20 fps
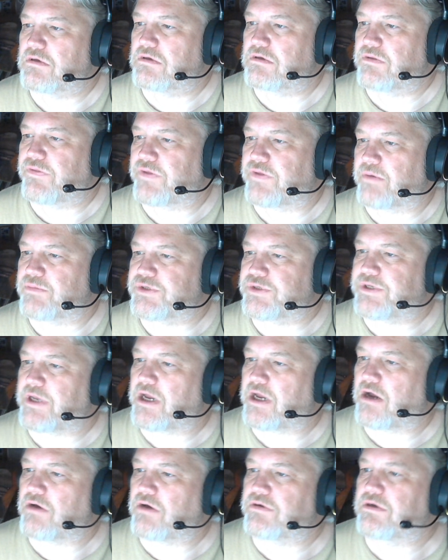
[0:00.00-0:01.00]
thumbs
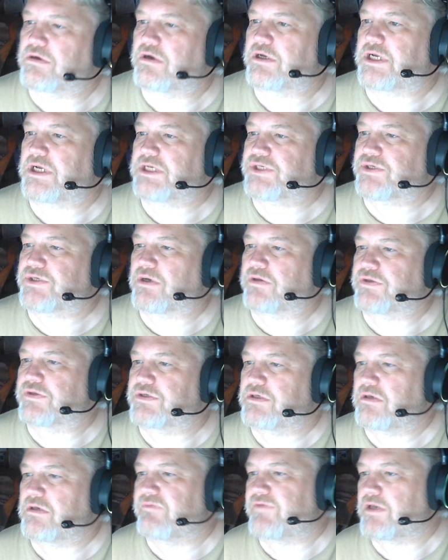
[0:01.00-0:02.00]
down on I saw the
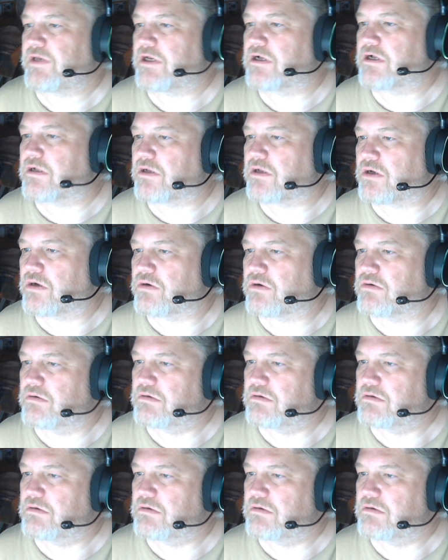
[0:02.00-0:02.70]
TV glow,